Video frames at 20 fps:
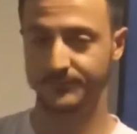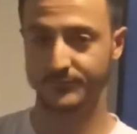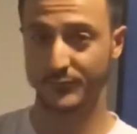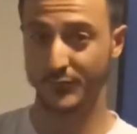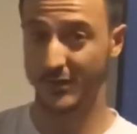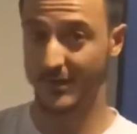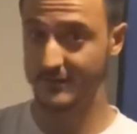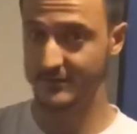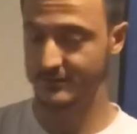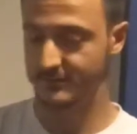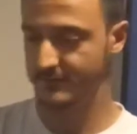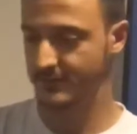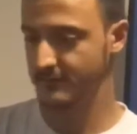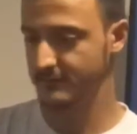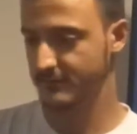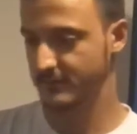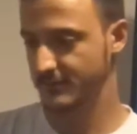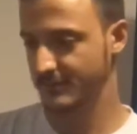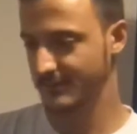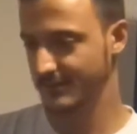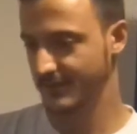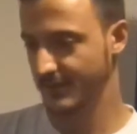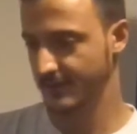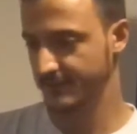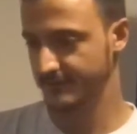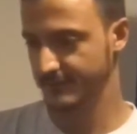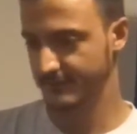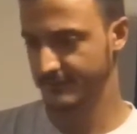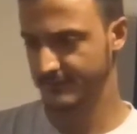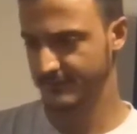projects out there that
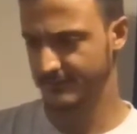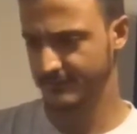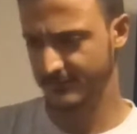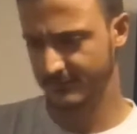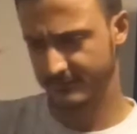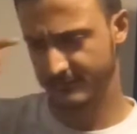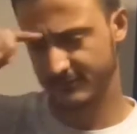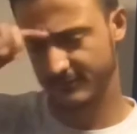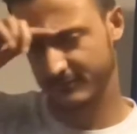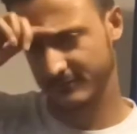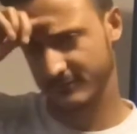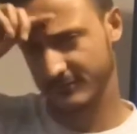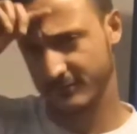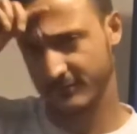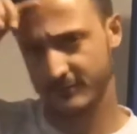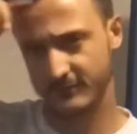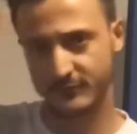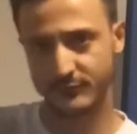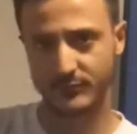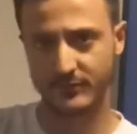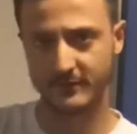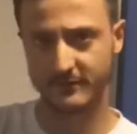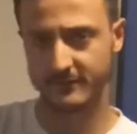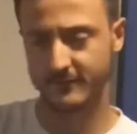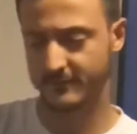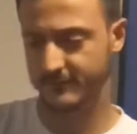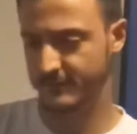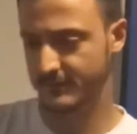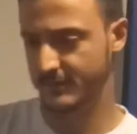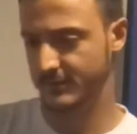have existed since
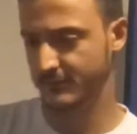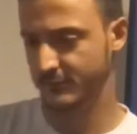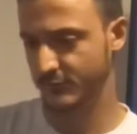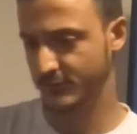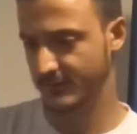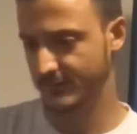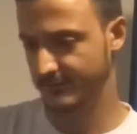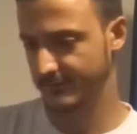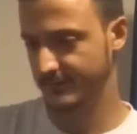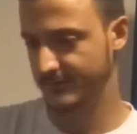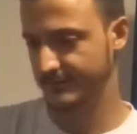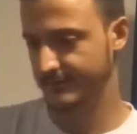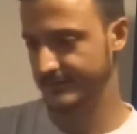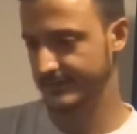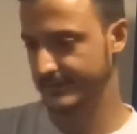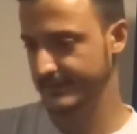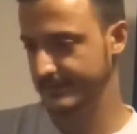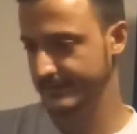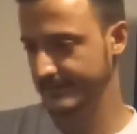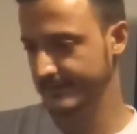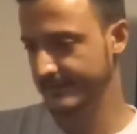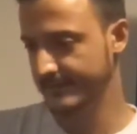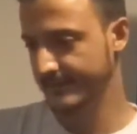2015, 2016.